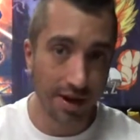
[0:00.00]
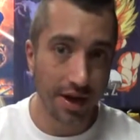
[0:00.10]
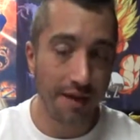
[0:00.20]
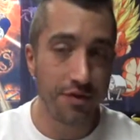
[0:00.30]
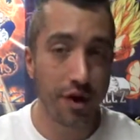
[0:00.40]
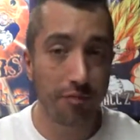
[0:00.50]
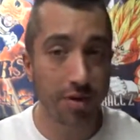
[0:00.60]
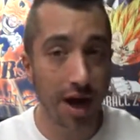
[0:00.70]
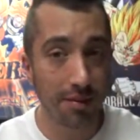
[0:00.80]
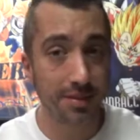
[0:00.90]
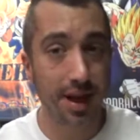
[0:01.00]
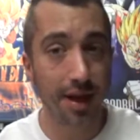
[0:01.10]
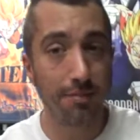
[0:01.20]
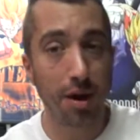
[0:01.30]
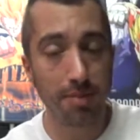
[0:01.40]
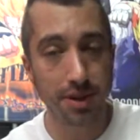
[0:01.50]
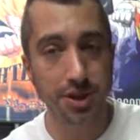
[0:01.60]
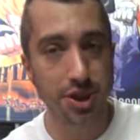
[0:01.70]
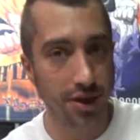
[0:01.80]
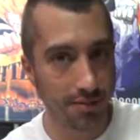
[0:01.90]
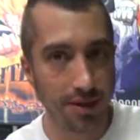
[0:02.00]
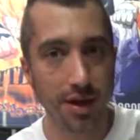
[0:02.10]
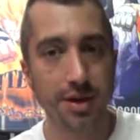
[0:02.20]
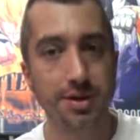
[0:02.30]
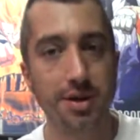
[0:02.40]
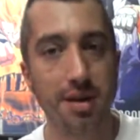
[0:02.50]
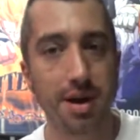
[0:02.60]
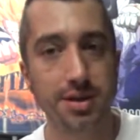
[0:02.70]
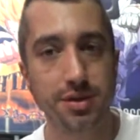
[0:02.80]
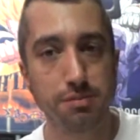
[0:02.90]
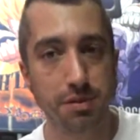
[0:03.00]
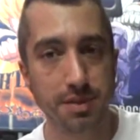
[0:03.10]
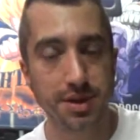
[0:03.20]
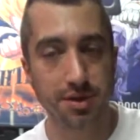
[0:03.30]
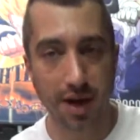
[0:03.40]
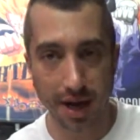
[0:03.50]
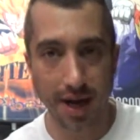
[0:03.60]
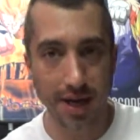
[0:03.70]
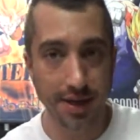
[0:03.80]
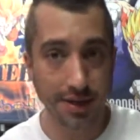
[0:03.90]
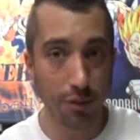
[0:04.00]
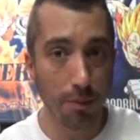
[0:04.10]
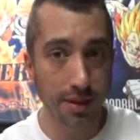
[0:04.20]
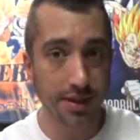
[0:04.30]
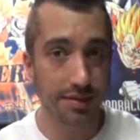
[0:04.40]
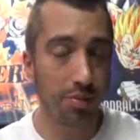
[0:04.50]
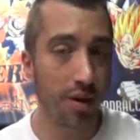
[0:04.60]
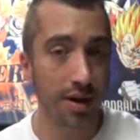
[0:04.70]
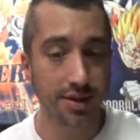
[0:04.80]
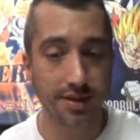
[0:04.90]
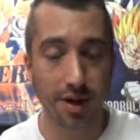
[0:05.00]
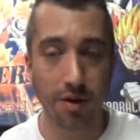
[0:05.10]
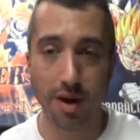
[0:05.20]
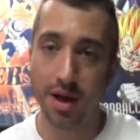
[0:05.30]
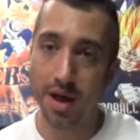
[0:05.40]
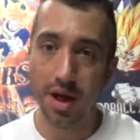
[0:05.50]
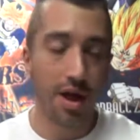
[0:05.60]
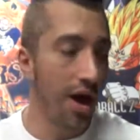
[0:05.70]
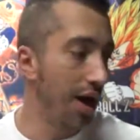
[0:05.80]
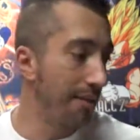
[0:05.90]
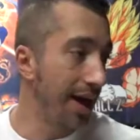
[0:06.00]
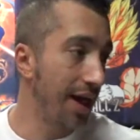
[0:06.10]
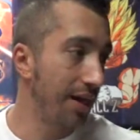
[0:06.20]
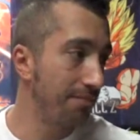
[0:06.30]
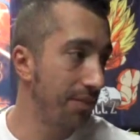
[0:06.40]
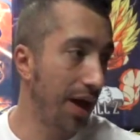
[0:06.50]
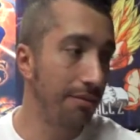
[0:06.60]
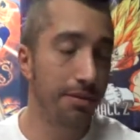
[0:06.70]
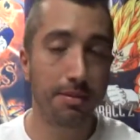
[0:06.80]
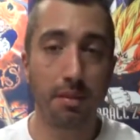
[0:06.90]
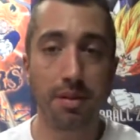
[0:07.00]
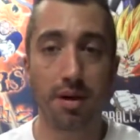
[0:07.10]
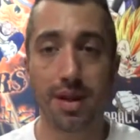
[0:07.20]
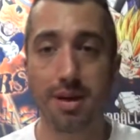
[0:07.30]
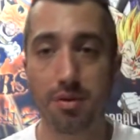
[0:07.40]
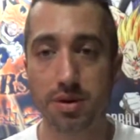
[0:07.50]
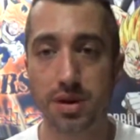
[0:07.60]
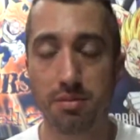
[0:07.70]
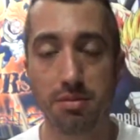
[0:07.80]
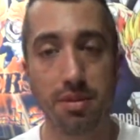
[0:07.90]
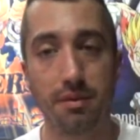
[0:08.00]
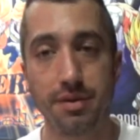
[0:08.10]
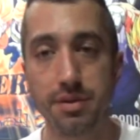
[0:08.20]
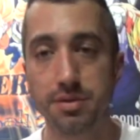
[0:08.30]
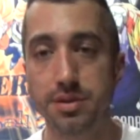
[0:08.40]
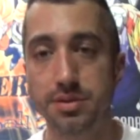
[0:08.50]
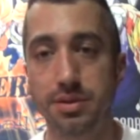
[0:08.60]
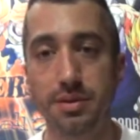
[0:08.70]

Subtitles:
if you have problems getting a pump in the gym, try my Super Mr. Hyde and you won't be disappointed. So I'm going to be pumping out a lot more supplement reviews.